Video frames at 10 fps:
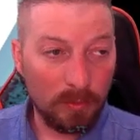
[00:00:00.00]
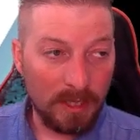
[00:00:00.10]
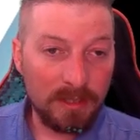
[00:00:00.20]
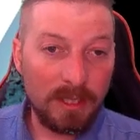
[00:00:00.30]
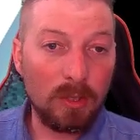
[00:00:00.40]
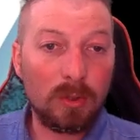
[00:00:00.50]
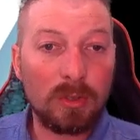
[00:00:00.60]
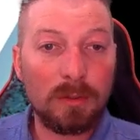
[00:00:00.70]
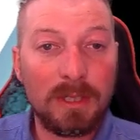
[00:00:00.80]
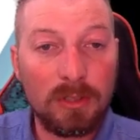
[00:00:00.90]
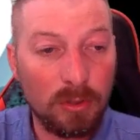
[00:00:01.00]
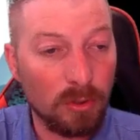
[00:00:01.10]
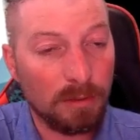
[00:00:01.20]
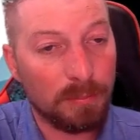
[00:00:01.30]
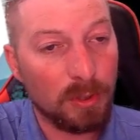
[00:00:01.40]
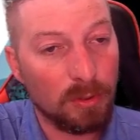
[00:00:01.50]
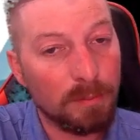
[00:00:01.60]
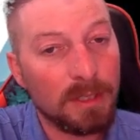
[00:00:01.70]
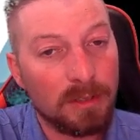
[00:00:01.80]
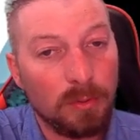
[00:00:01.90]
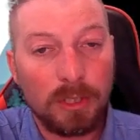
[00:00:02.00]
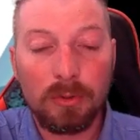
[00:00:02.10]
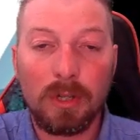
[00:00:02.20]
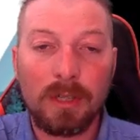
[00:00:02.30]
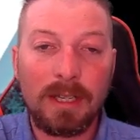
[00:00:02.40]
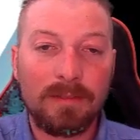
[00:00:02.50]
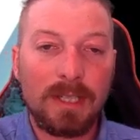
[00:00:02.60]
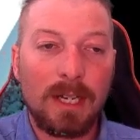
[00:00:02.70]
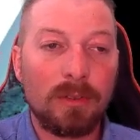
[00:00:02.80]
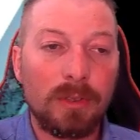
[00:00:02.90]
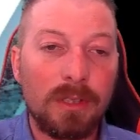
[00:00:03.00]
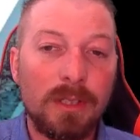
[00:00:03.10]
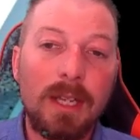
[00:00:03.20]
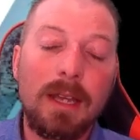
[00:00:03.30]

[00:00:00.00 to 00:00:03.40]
When I say local, it means your computer, basically what you already have downloaded,